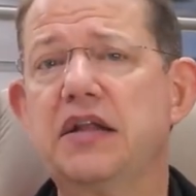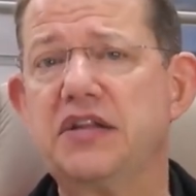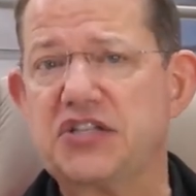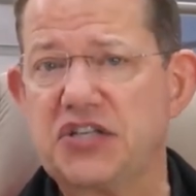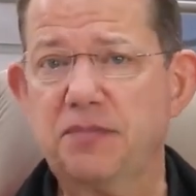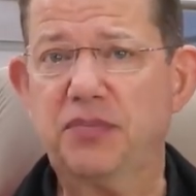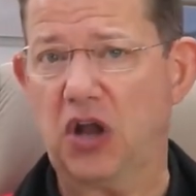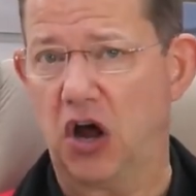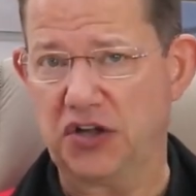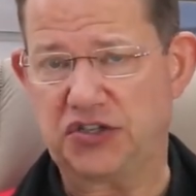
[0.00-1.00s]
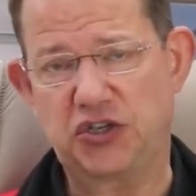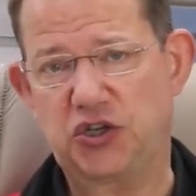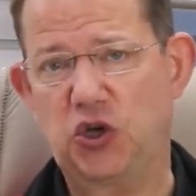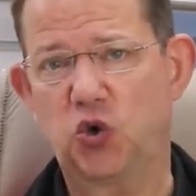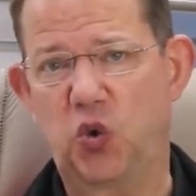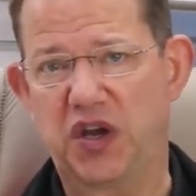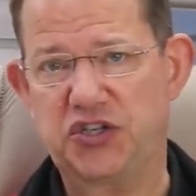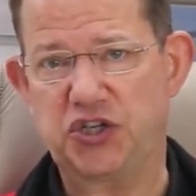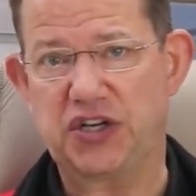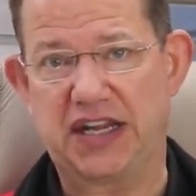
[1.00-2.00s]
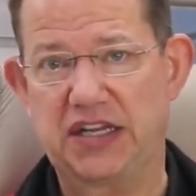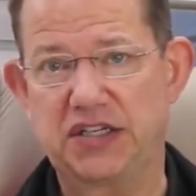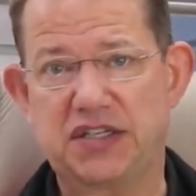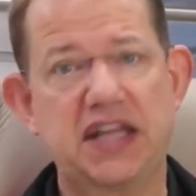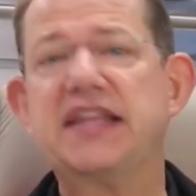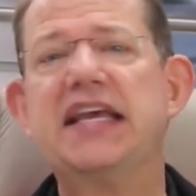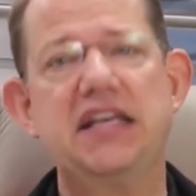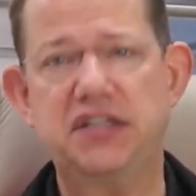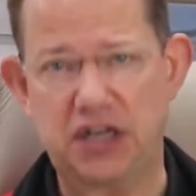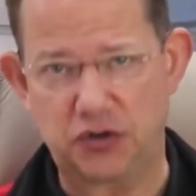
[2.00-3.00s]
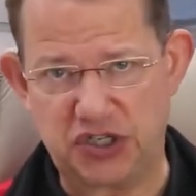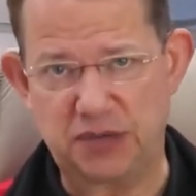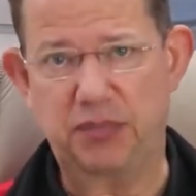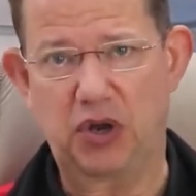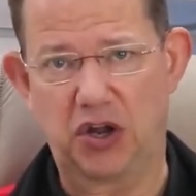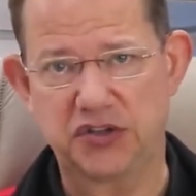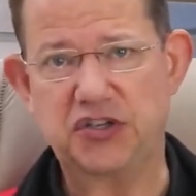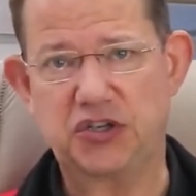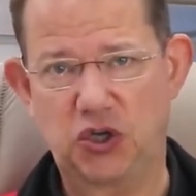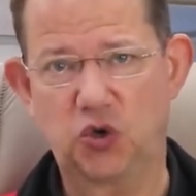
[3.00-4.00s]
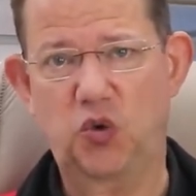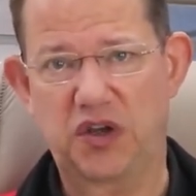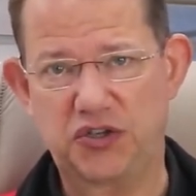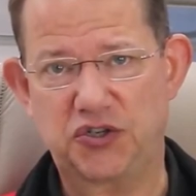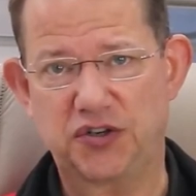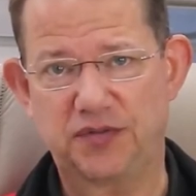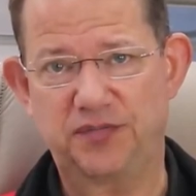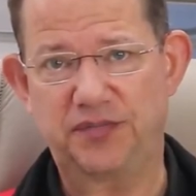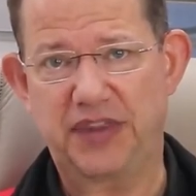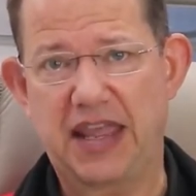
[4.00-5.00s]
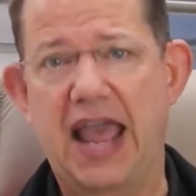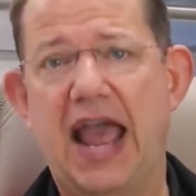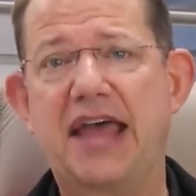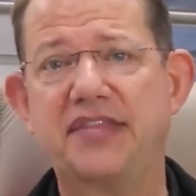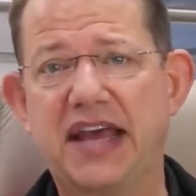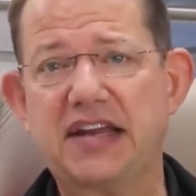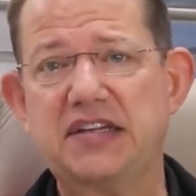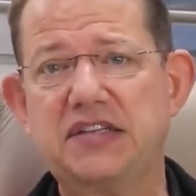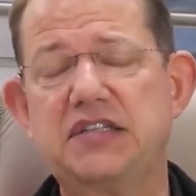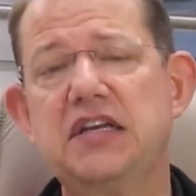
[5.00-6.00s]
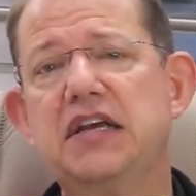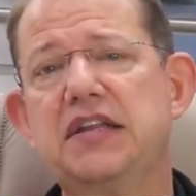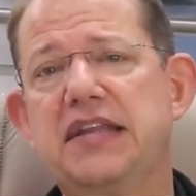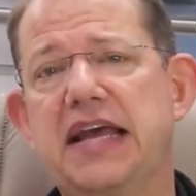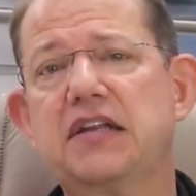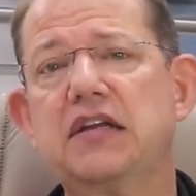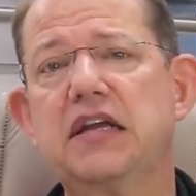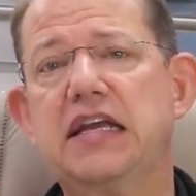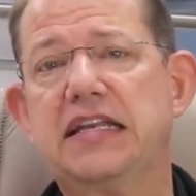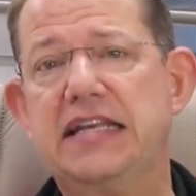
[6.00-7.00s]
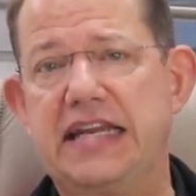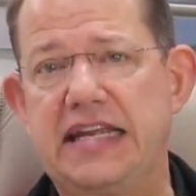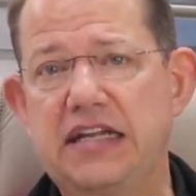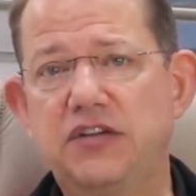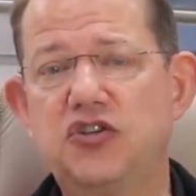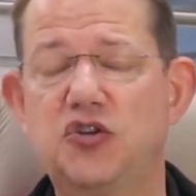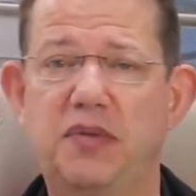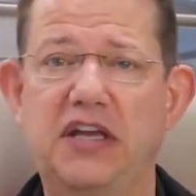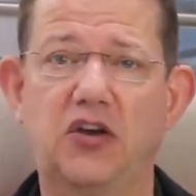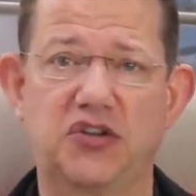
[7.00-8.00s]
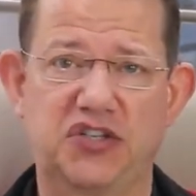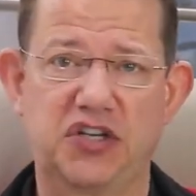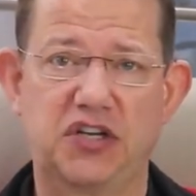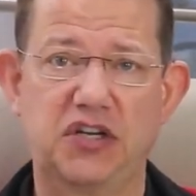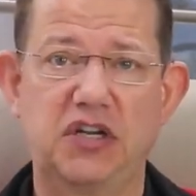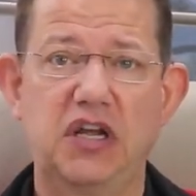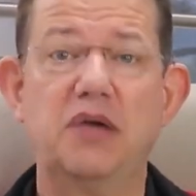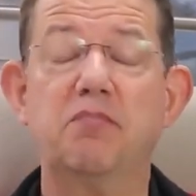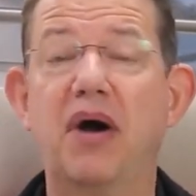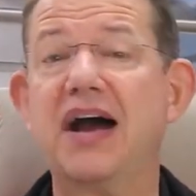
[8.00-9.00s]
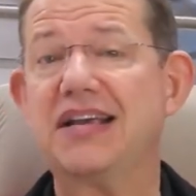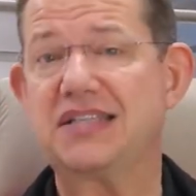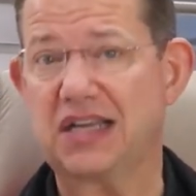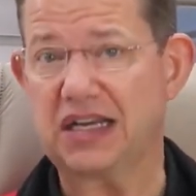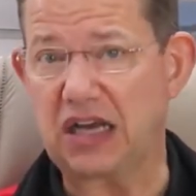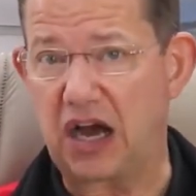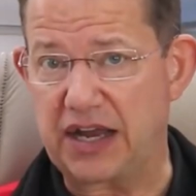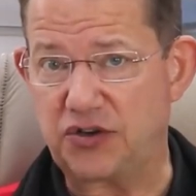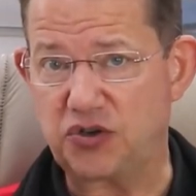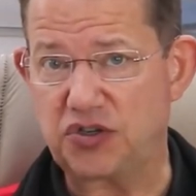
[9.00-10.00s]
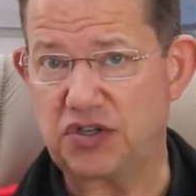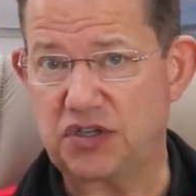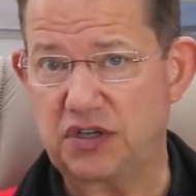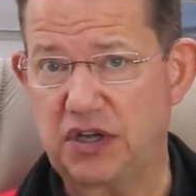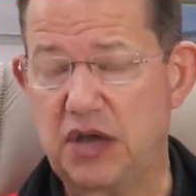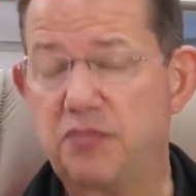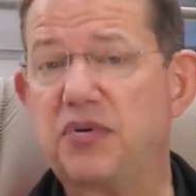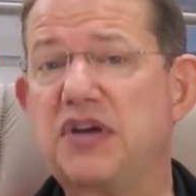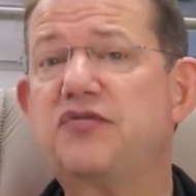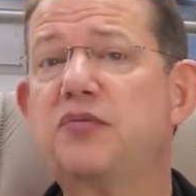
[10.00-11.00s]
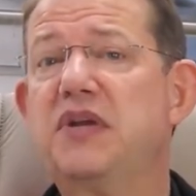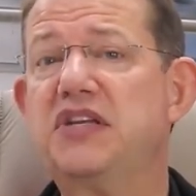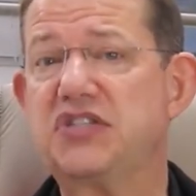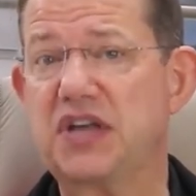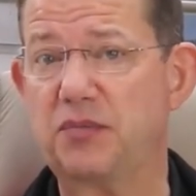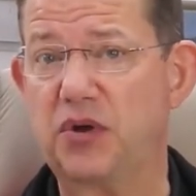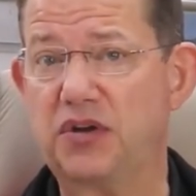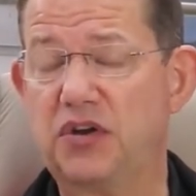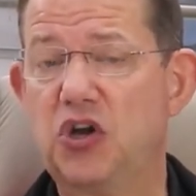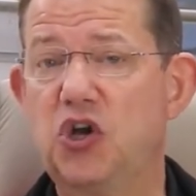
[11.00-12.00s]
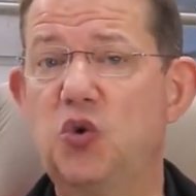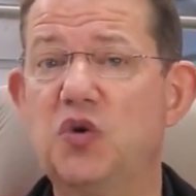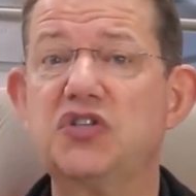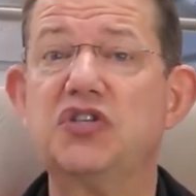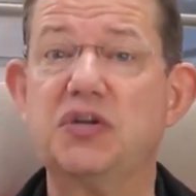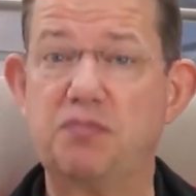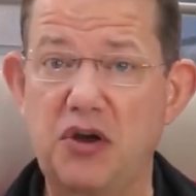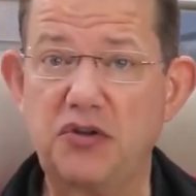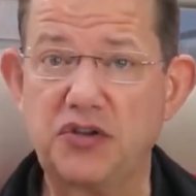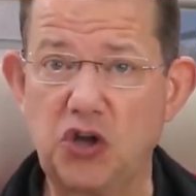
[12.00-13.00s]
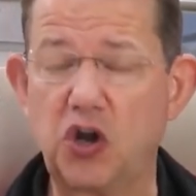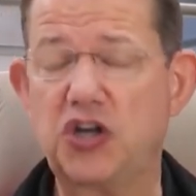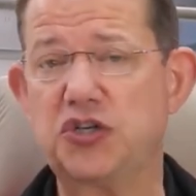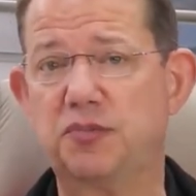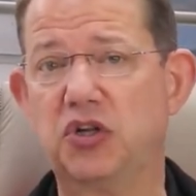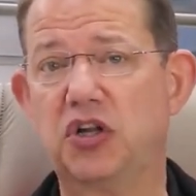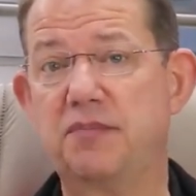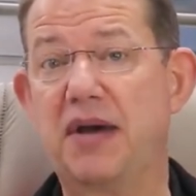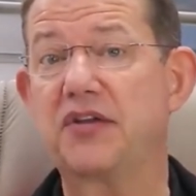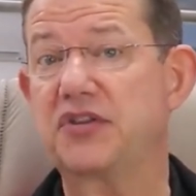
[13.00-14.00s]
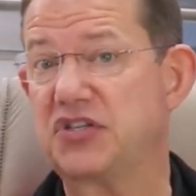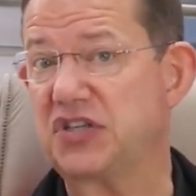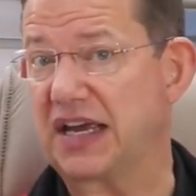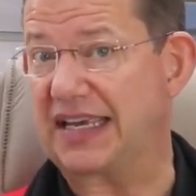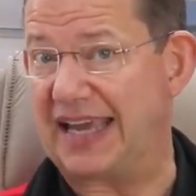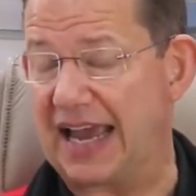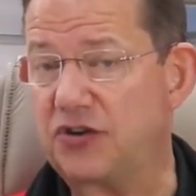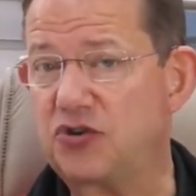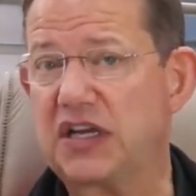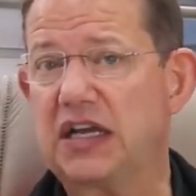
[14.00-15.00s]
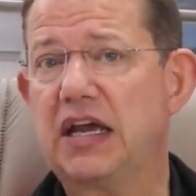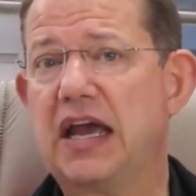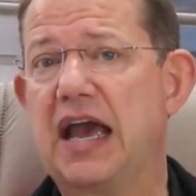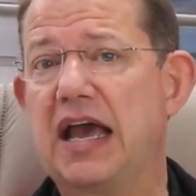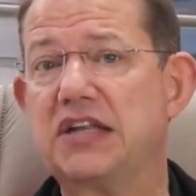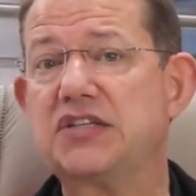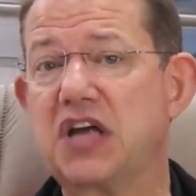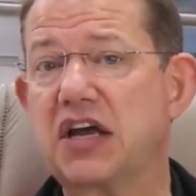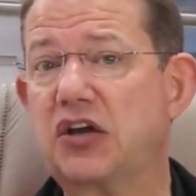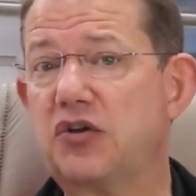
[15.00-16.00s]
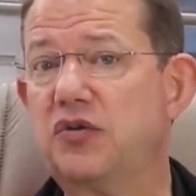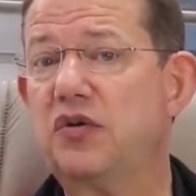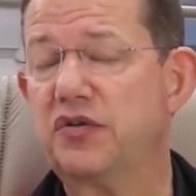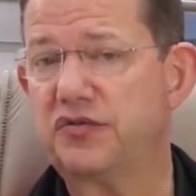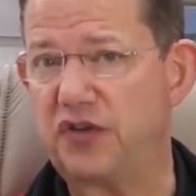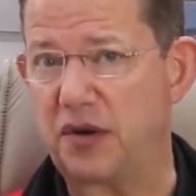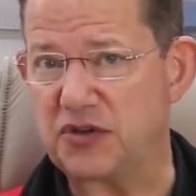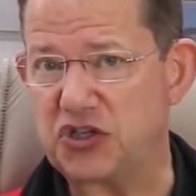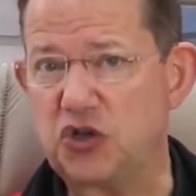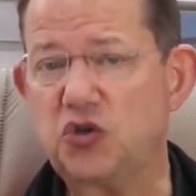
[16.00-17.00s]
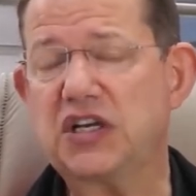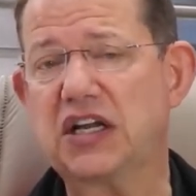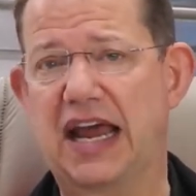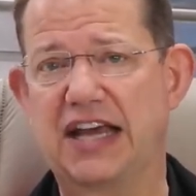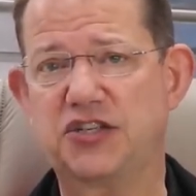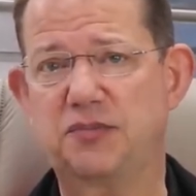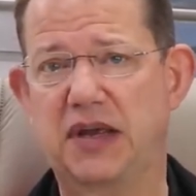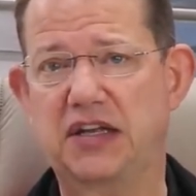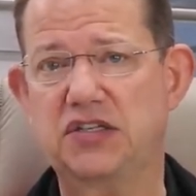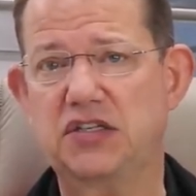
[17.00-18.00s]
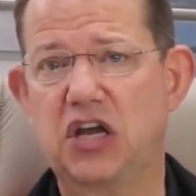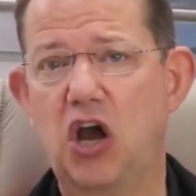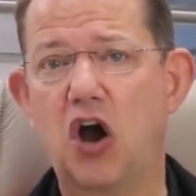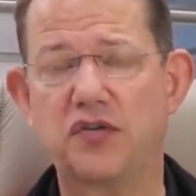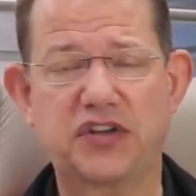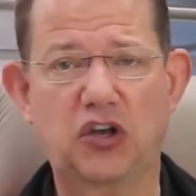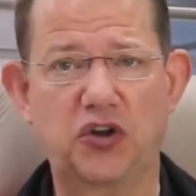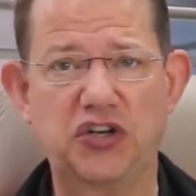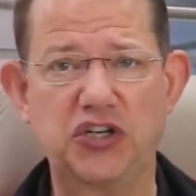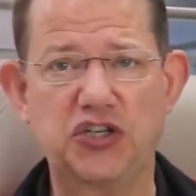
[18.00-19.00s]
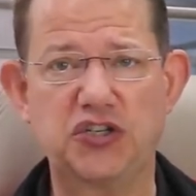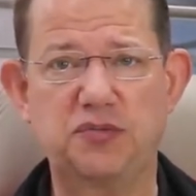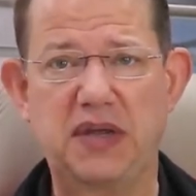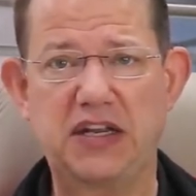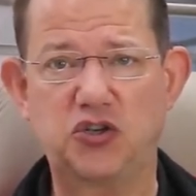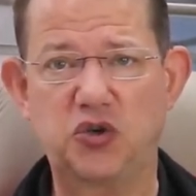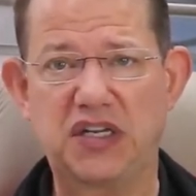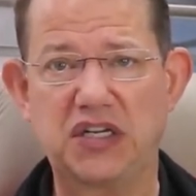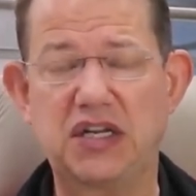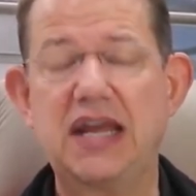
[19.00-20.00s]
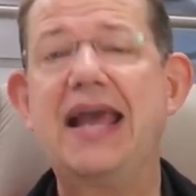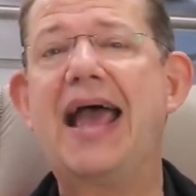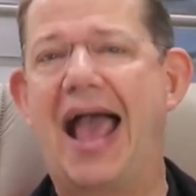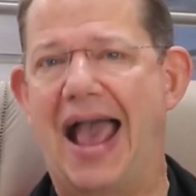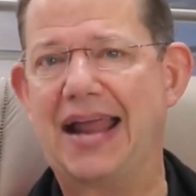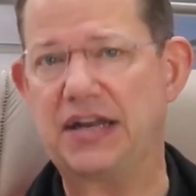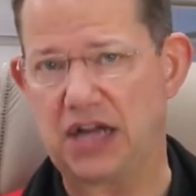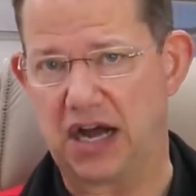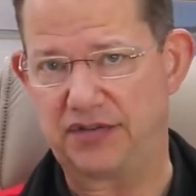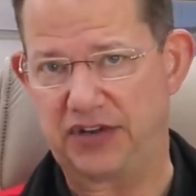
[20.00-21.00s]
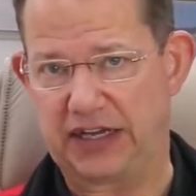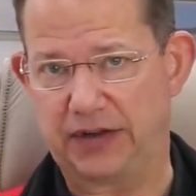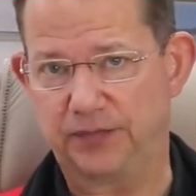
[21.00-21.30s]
The simple answer to your question is that there is no simple answer to your question. And that is that it needs to be considered by a psychiatrist, preferably someone who is both knowledgeable about the psychiatric and psychopharmaceutical aspects of the conditions being treated and diving.